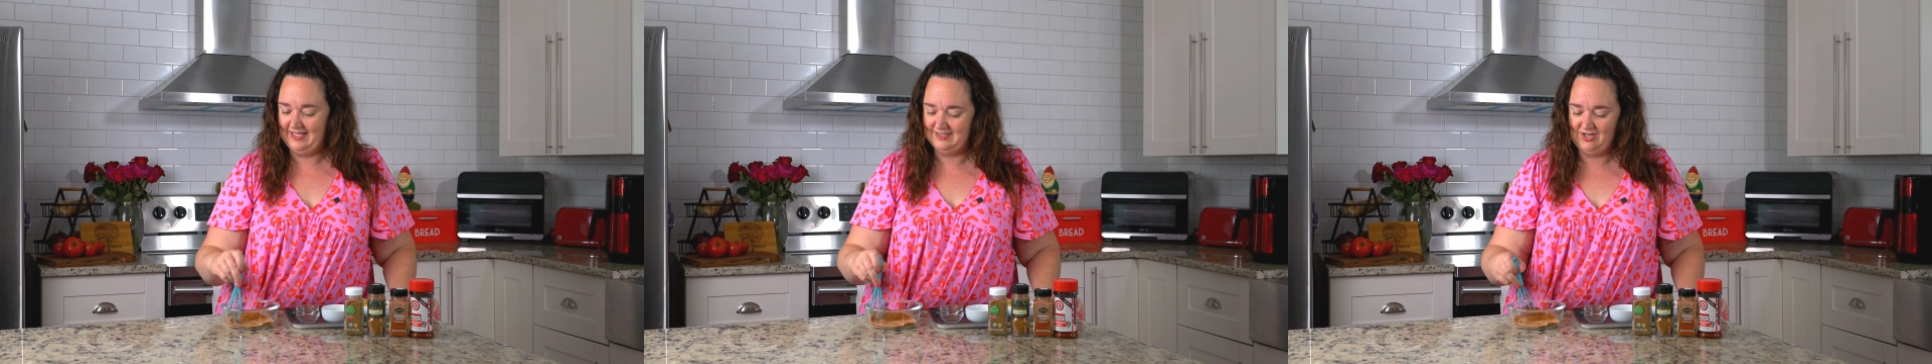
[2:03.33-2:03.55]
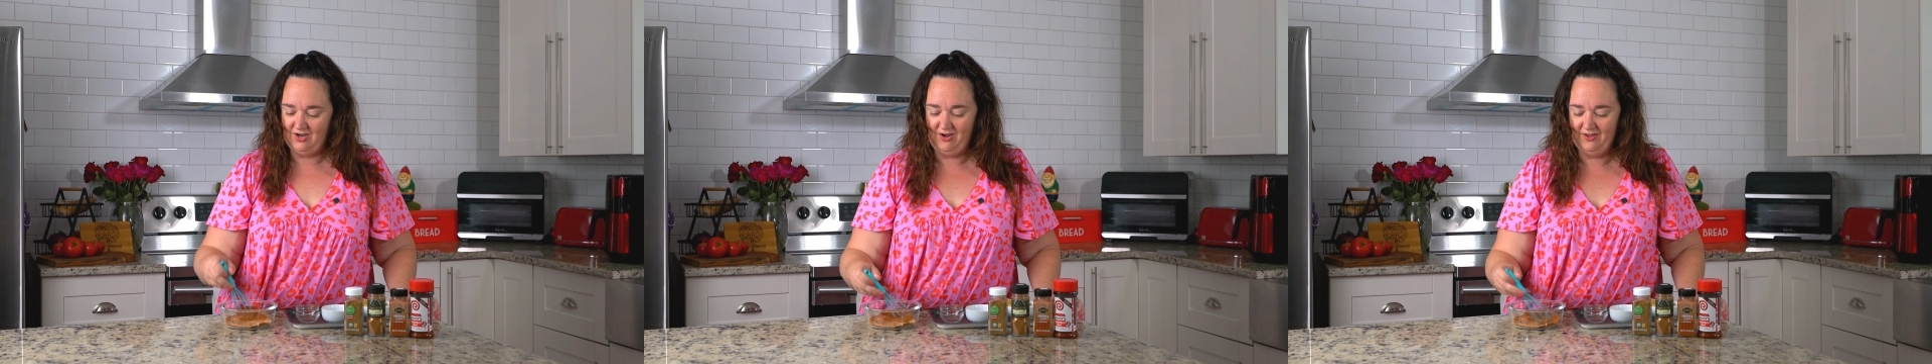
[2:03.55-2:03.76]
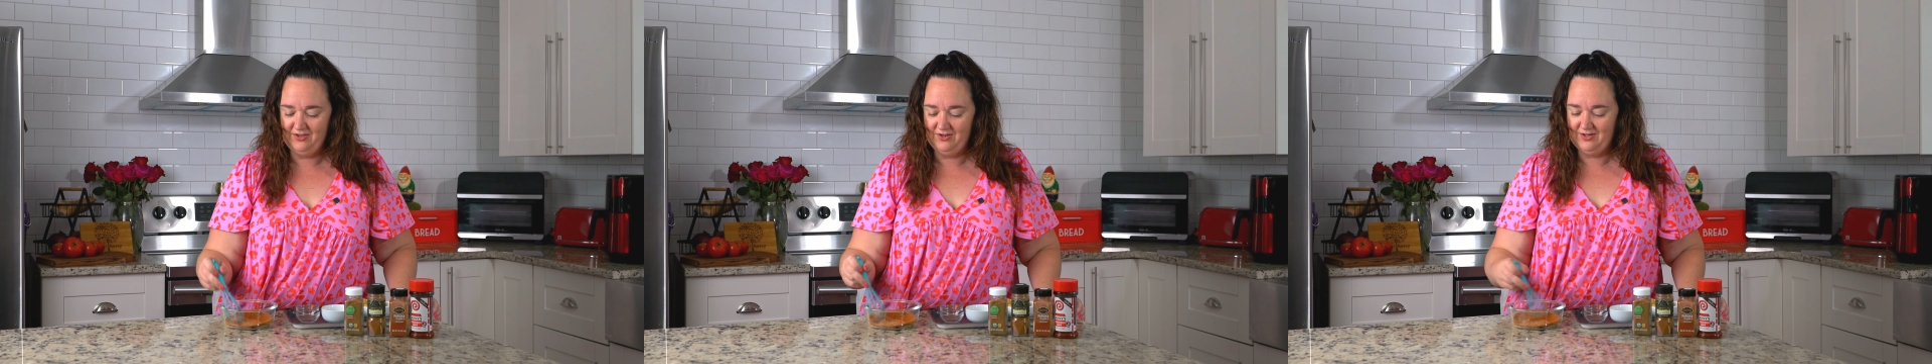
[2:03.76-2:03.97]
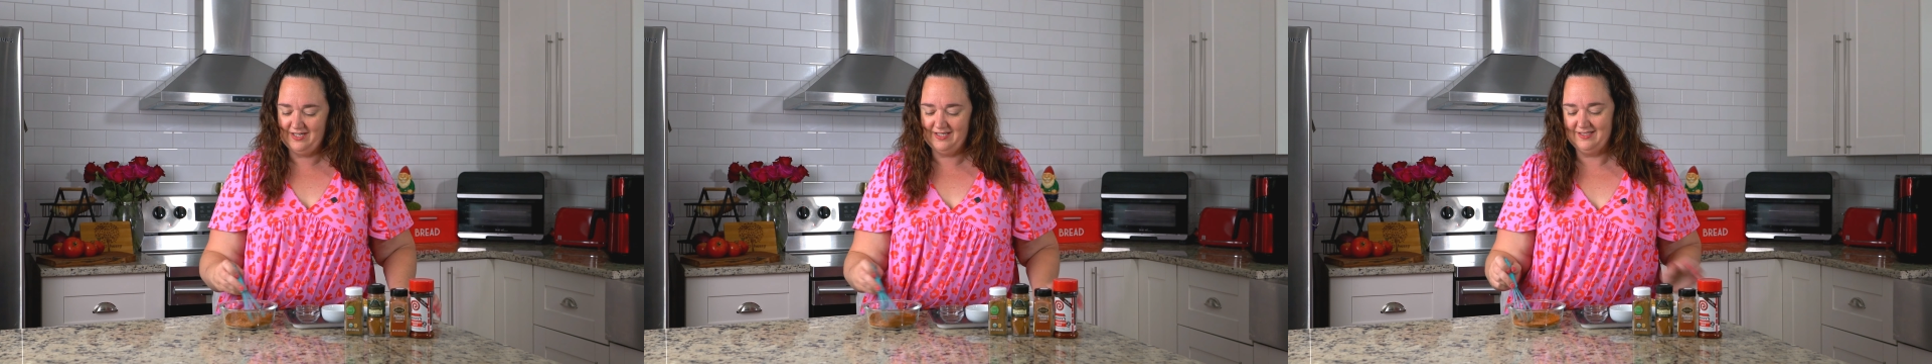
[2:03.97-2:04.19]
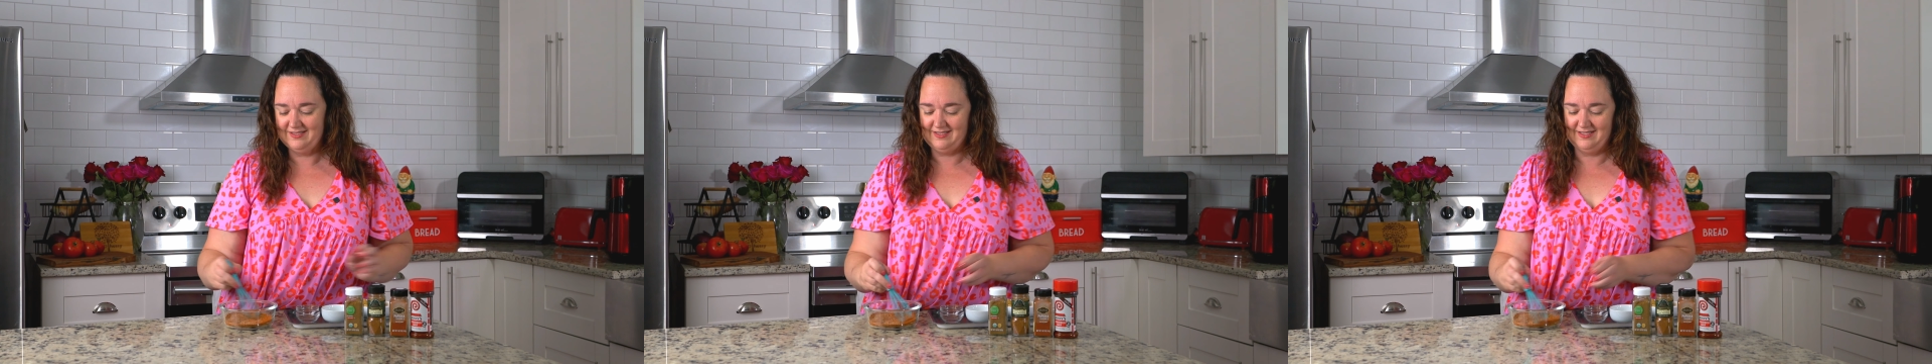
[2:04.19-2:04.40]
That's all there
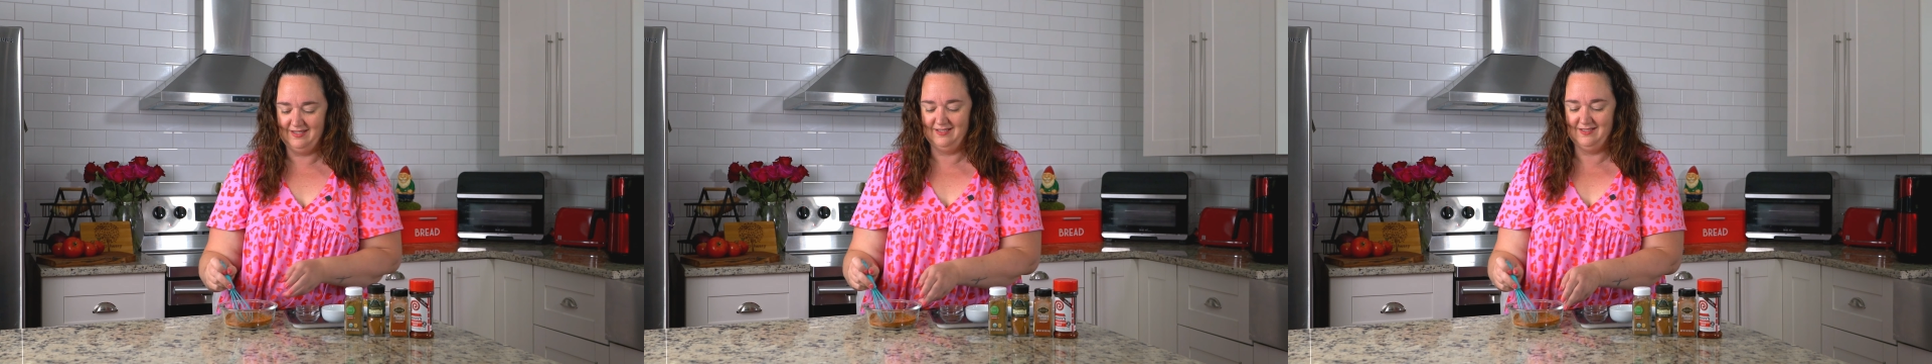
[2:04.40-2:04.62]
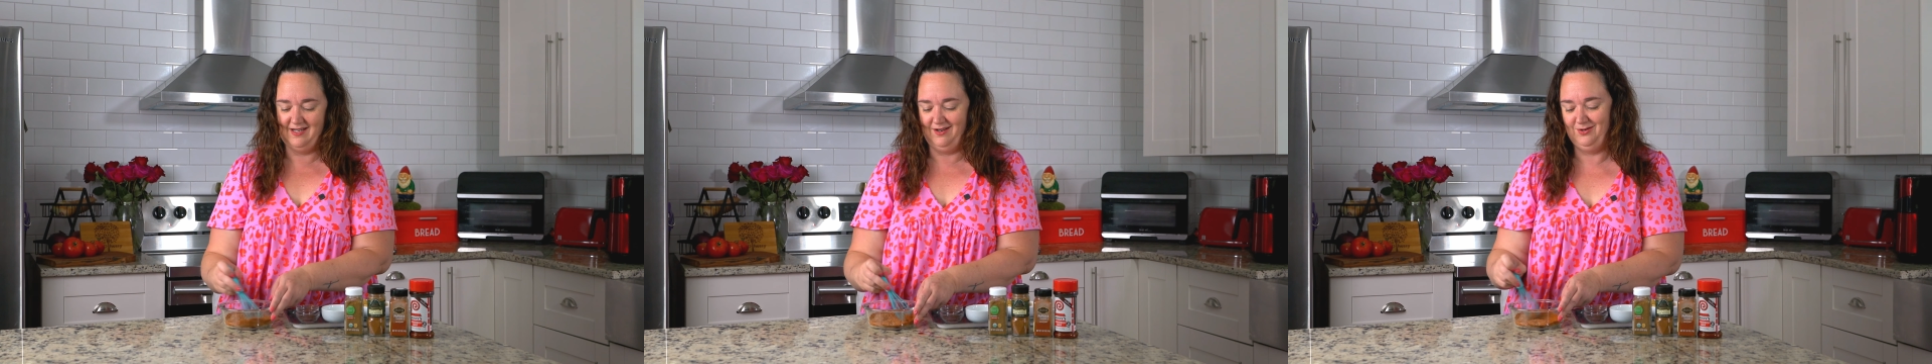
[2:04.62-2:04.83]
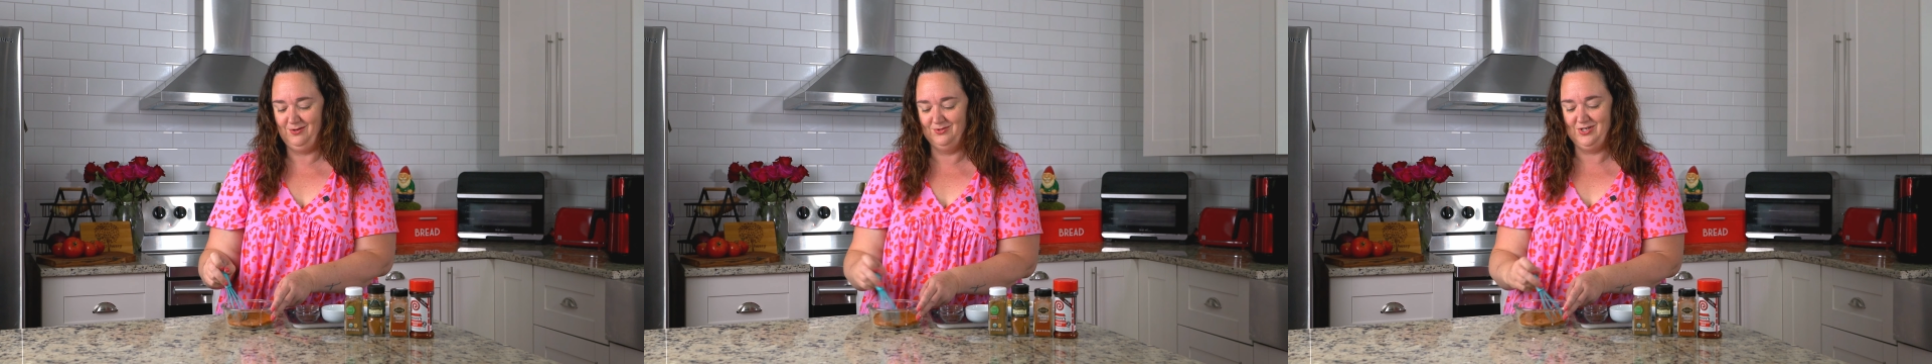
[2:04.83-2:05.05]
is to the Taco